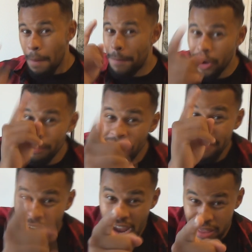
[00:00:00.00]
But
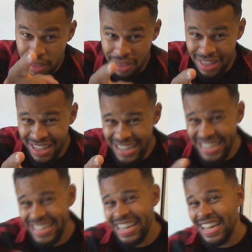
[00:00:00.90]
my friends,
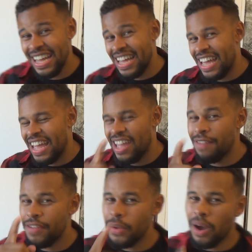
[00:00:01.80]

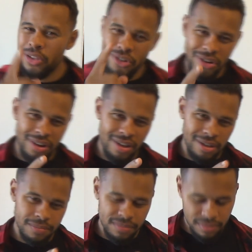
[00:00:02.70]
if you are drunk
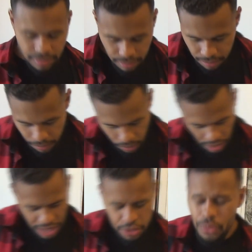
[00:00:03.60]

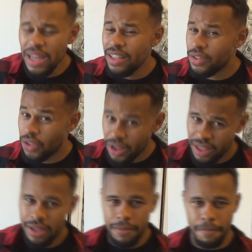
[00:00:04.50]
and you eat a
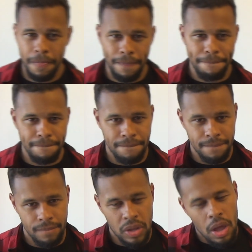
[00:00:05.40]
doner,
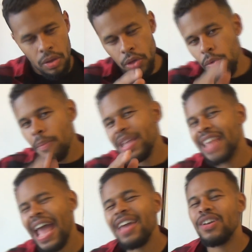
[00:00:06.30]
you will be
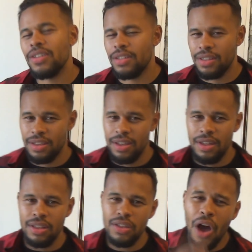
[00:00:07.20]
taken
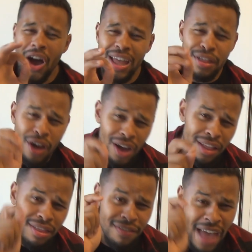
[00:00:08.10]
to the highest
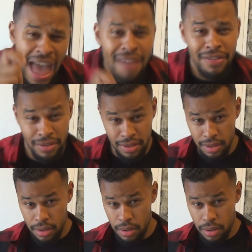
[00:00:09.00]
heights of heaven.